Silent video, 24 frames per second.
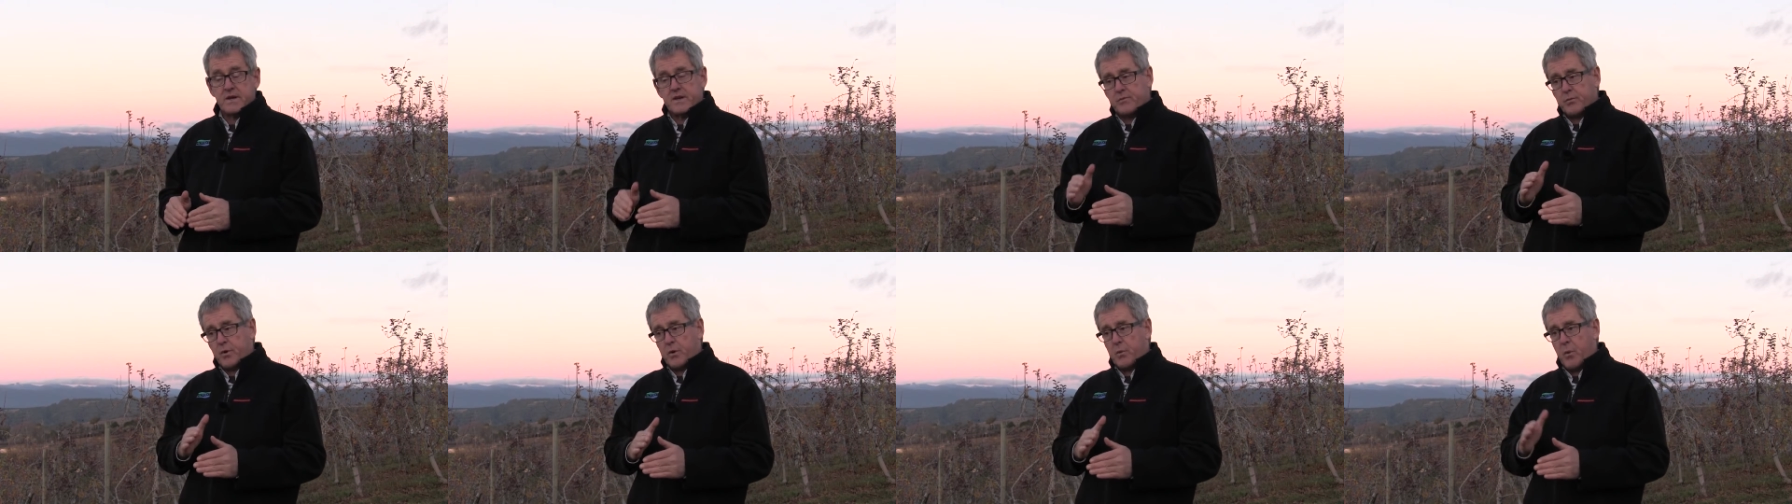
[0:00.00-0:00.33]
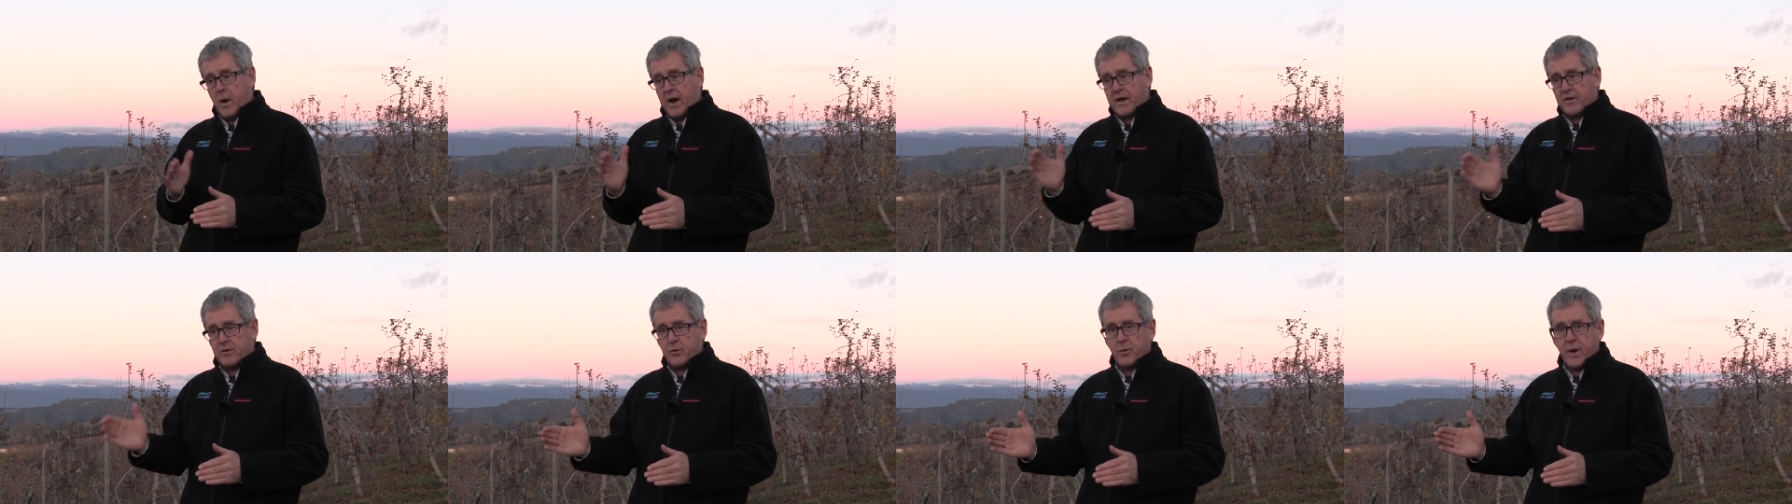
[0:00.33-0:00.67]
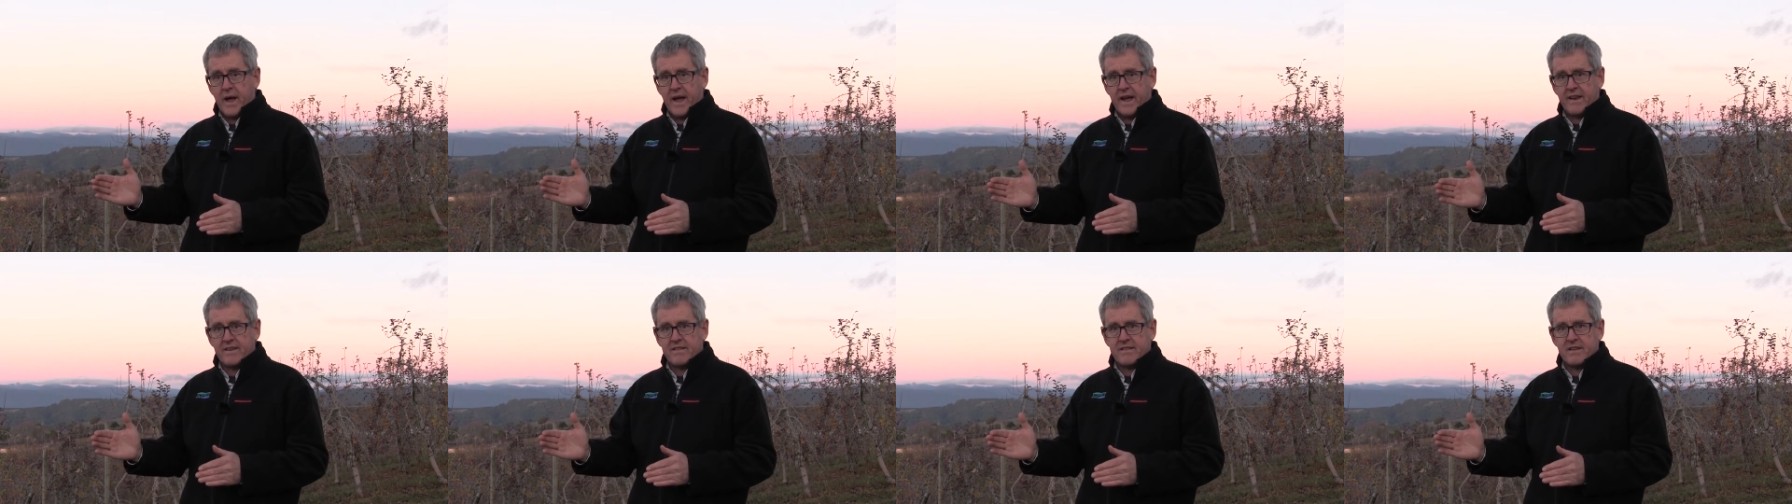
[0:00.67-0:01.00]
If we wait till
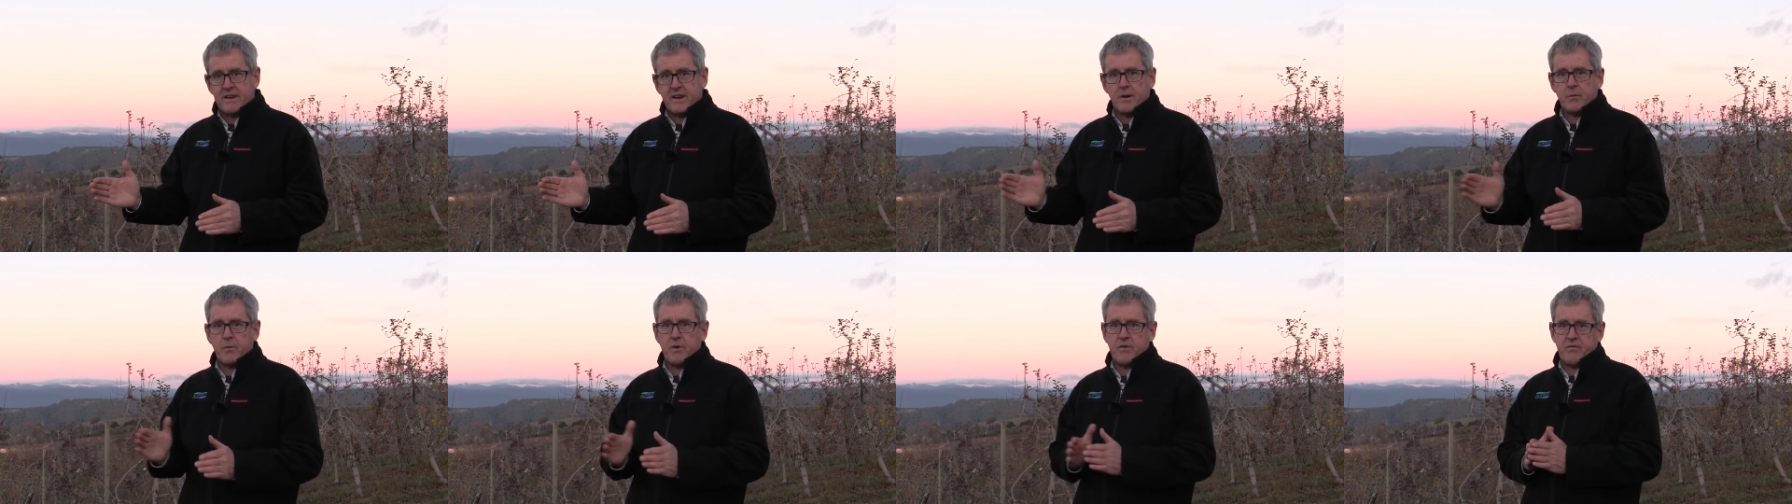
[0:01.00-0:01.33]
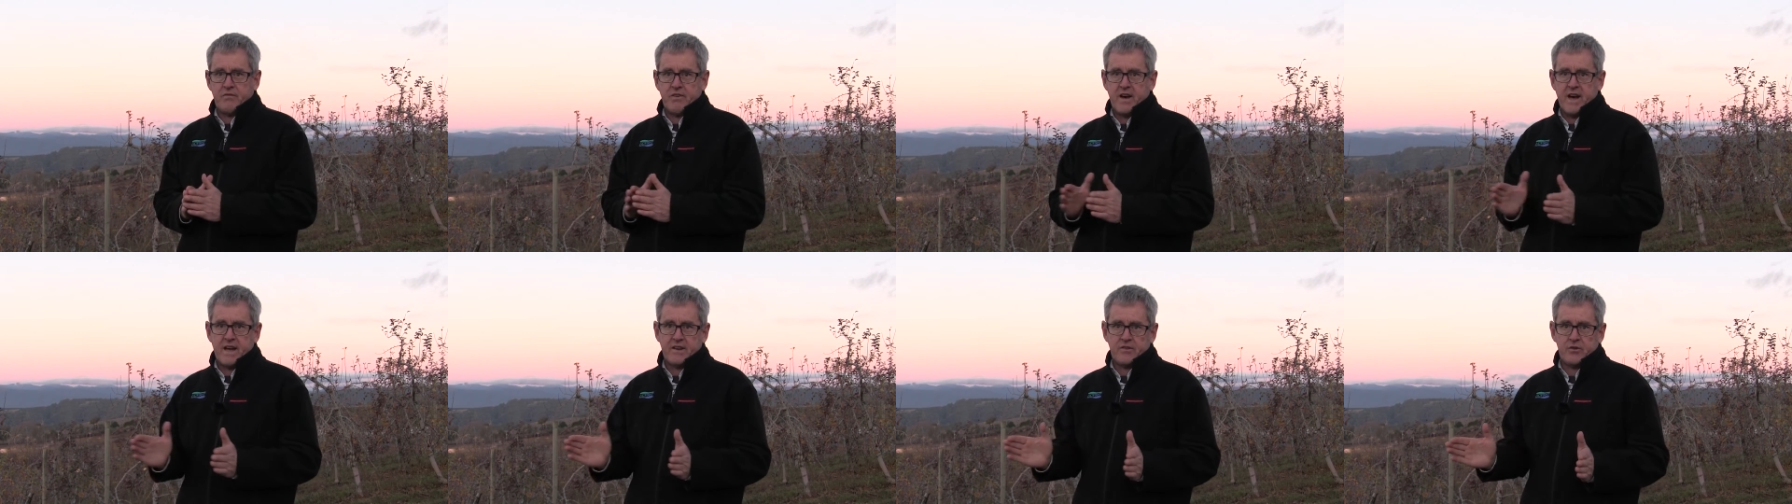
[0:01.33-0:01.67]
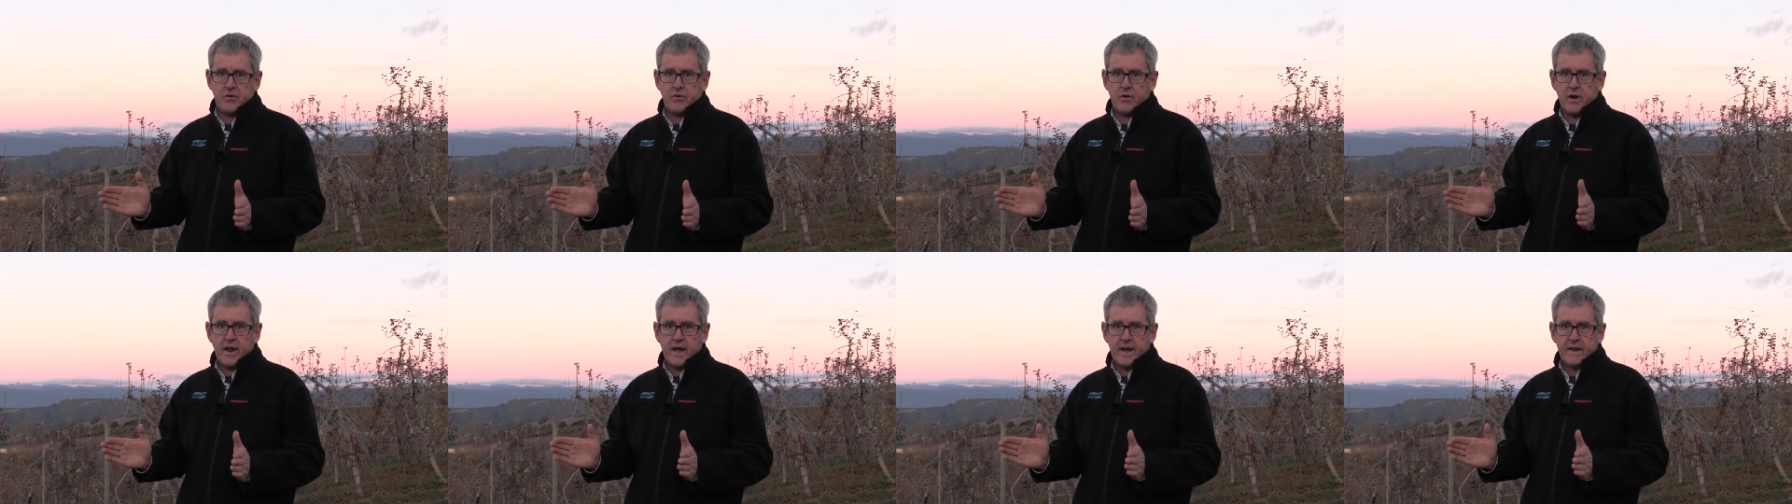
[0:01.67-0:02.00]
hand thinning, we're far
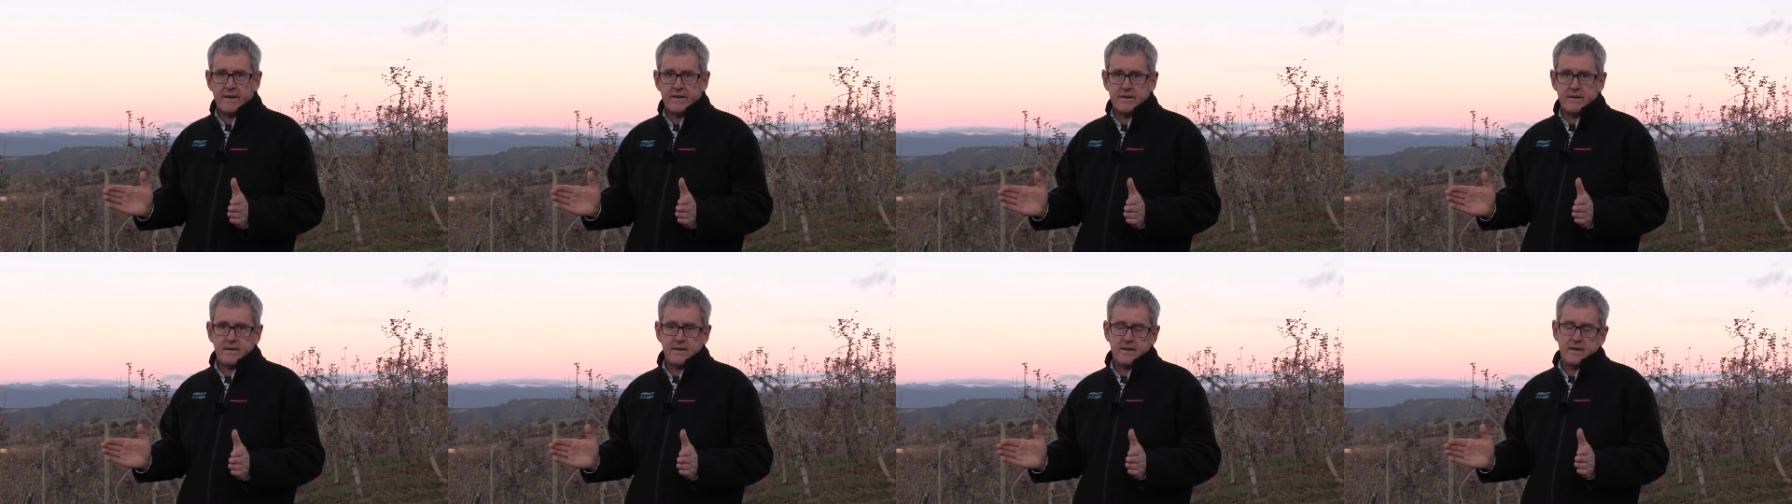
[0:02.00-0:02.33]
too late.